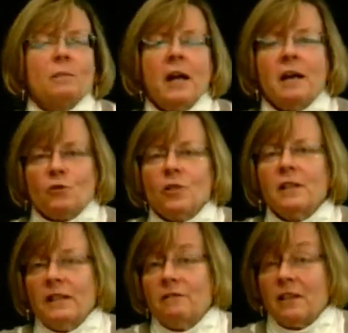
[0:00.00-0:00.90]
They actually
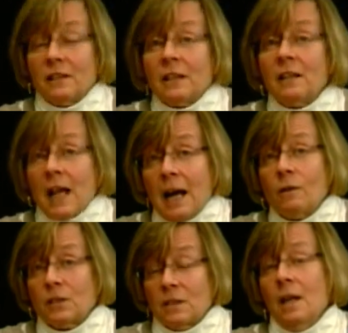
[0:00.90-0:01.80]
live in a little
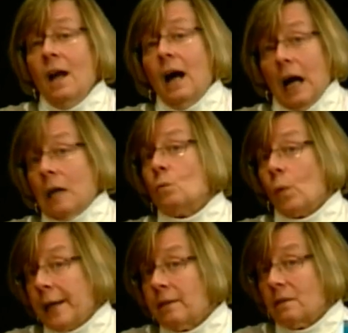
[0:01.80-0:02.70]
house on
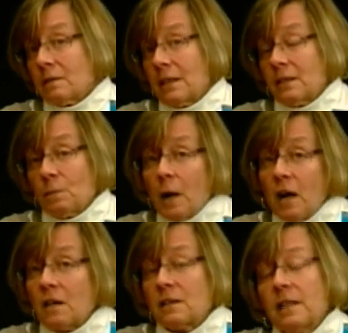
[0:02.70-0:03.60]
wheels that's
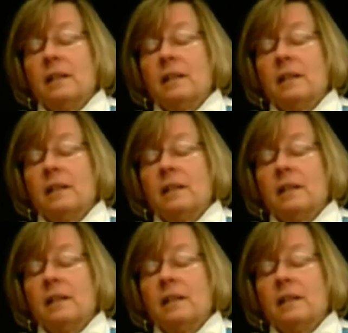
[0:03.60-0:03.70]
parked in